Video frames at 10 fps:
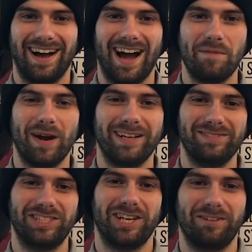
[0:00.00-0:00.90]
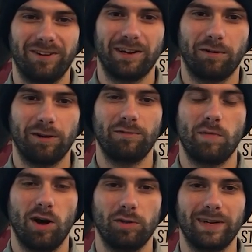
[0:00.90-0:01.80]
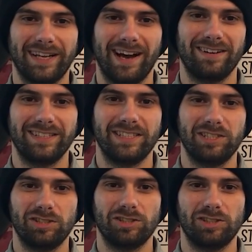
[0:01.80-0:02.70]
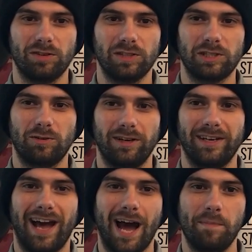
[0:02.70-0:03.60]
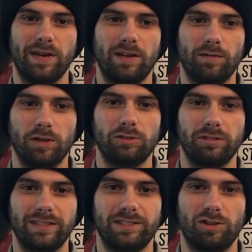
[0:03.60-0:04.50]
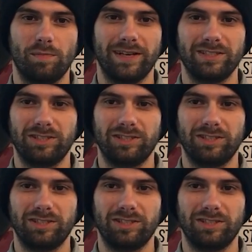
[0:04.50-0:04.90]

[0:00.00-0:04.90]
Hi, my name is Jake Francoeur from Haldimand County Digital Service Squad. Happy anniversary, Digital Main